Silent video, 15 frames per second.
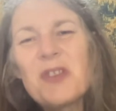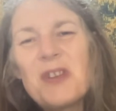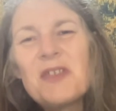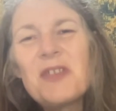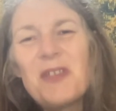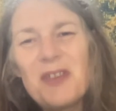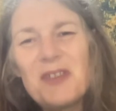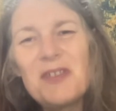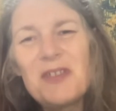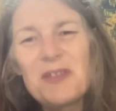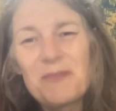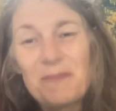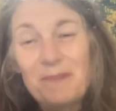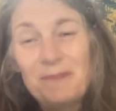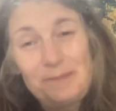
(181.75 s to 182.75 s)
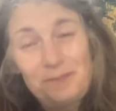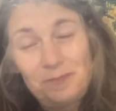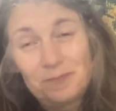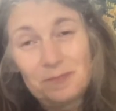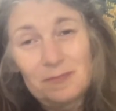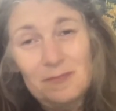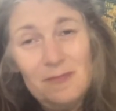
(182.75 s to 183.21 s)
into this
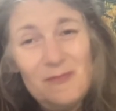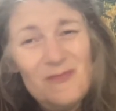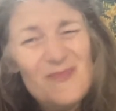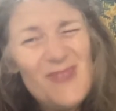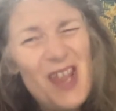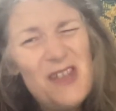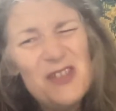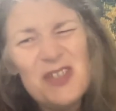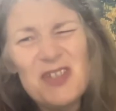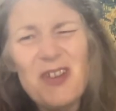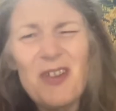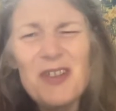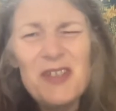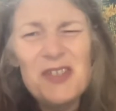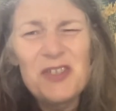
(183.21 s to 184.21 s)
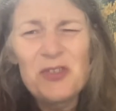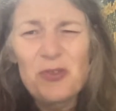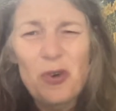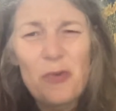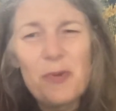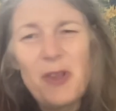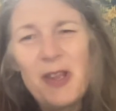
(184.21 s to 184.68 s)
slightly
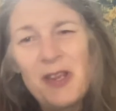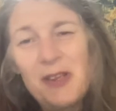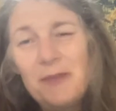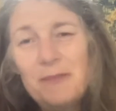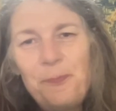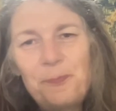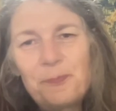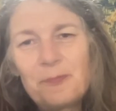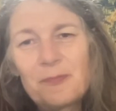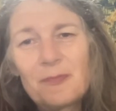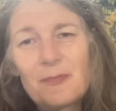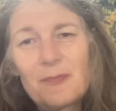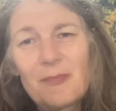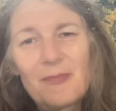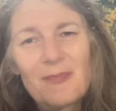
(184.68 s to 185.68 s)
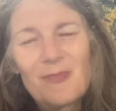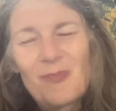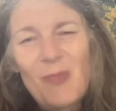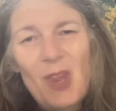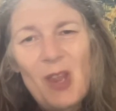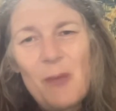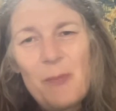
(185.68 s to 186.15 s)
stroppy
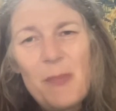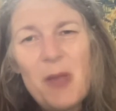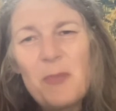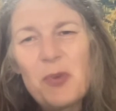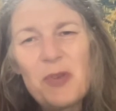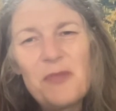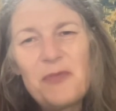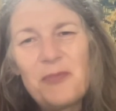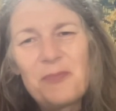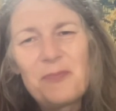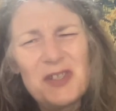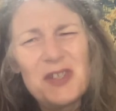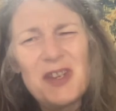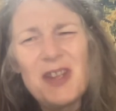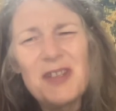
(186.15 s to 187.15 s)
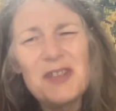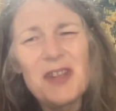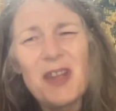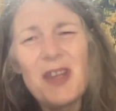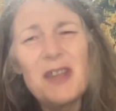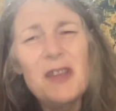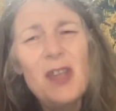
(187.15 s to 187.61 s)
member of
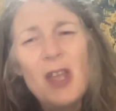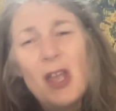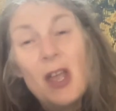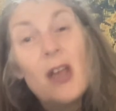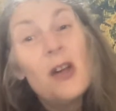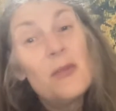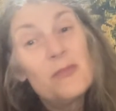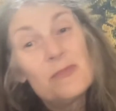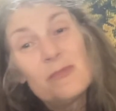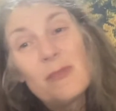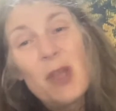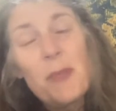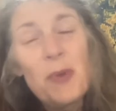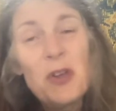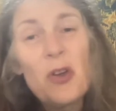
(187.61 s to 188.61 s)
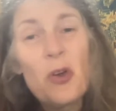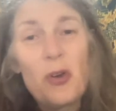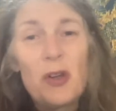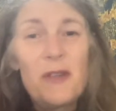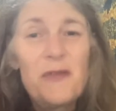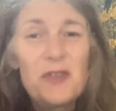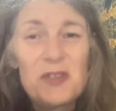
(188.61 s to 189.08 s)
TSA, maybe
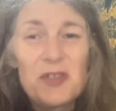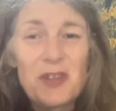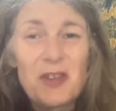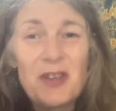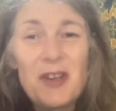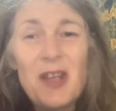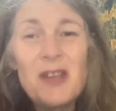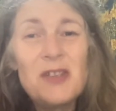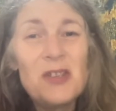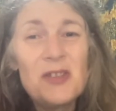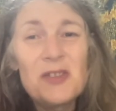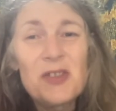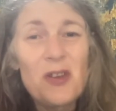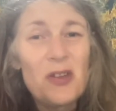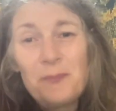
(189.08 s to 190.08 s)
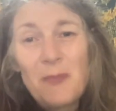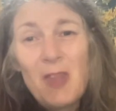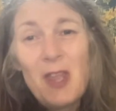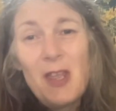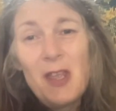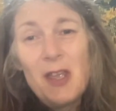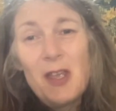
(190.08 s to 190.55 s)
not if it's the Canadian side,
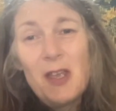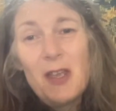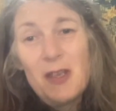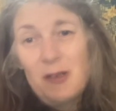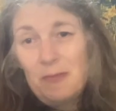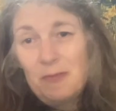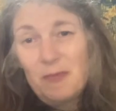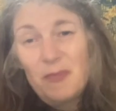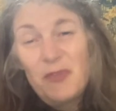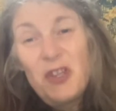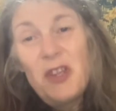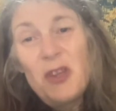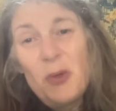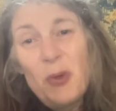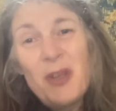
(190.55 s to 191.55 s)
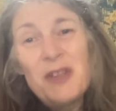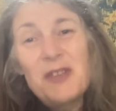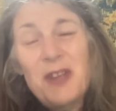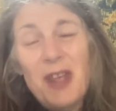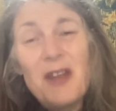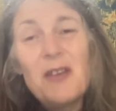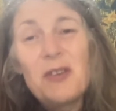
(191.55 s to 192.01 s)
the
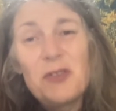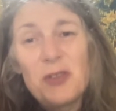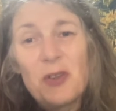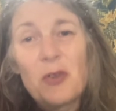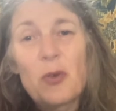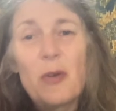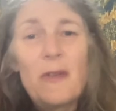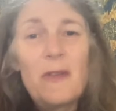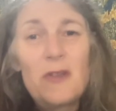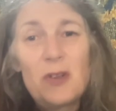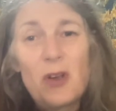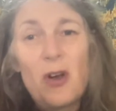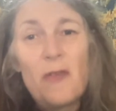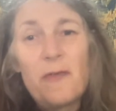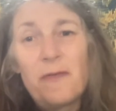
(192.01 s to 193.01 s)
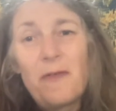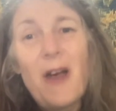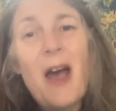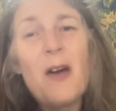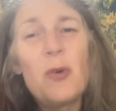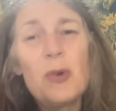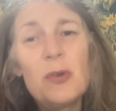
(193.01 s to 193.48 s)
US-Canada equivalent of
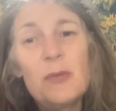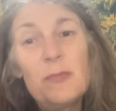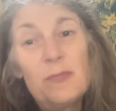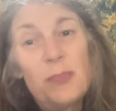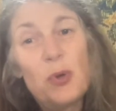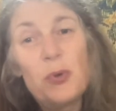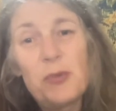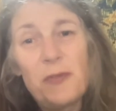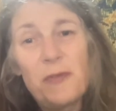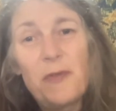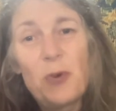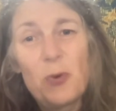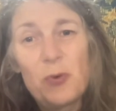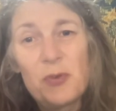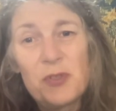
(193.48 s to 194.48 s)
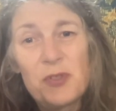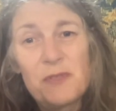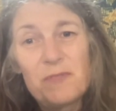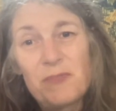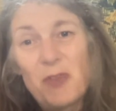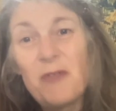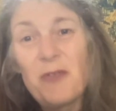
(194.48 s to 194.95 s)
our border force
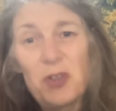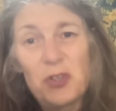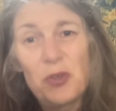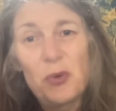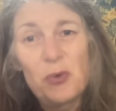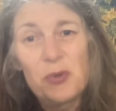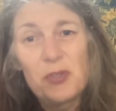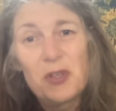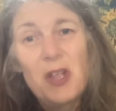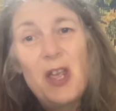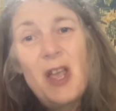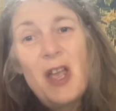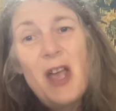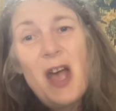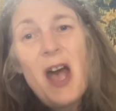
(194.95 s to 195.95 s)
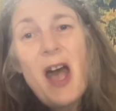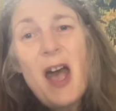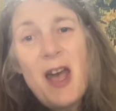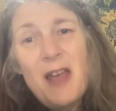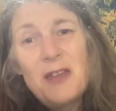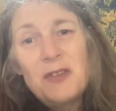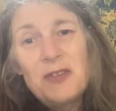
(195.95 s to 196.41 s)
officials,
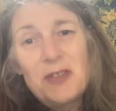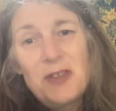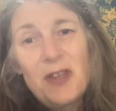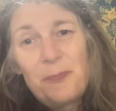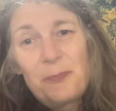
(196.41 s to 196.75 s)
and